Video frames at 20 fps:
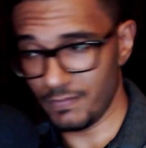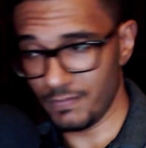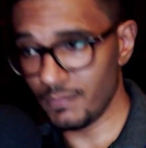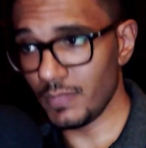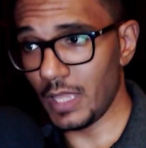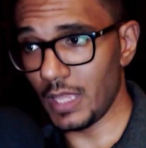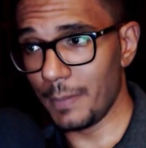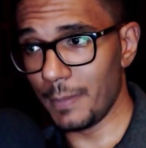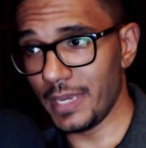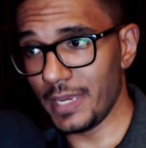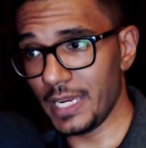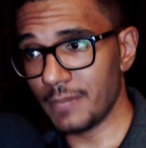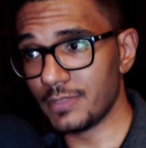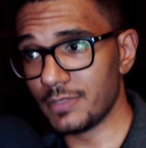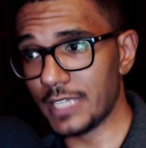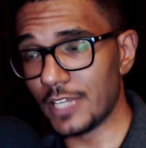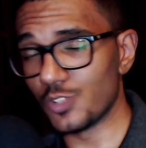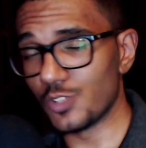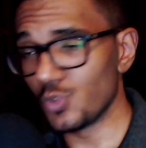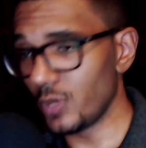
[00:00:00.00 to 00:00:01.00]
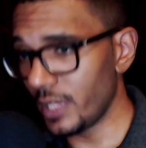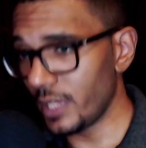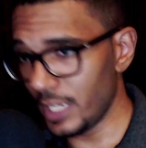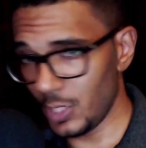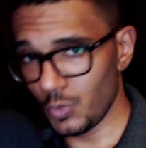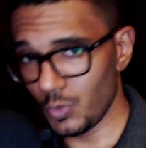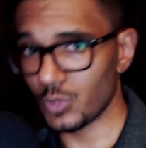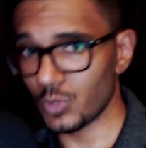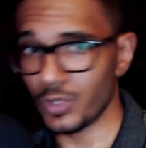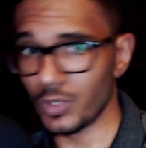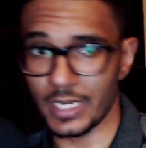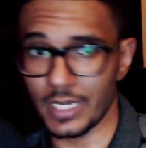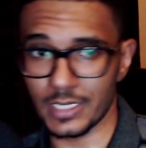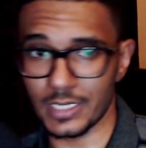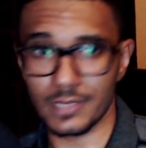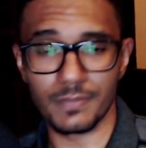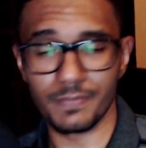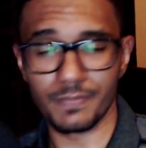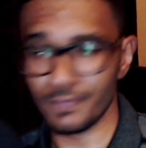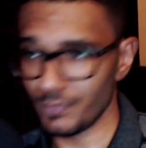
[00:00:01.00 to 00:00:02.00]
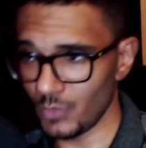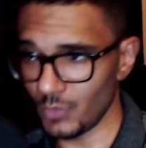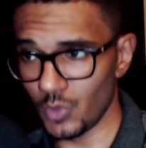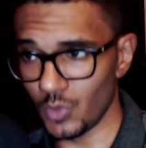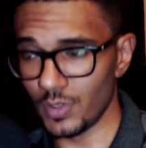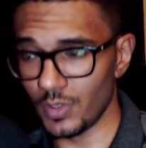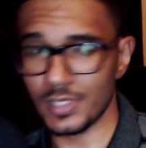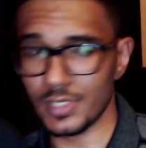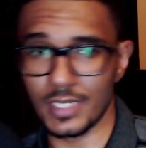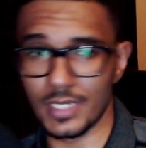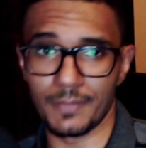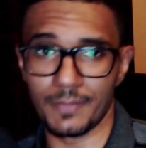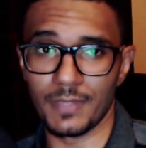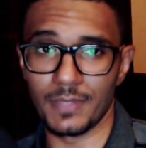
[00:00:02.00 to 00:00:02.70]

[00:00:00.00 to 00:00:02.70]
a medium Tatsu and it would connect all the time.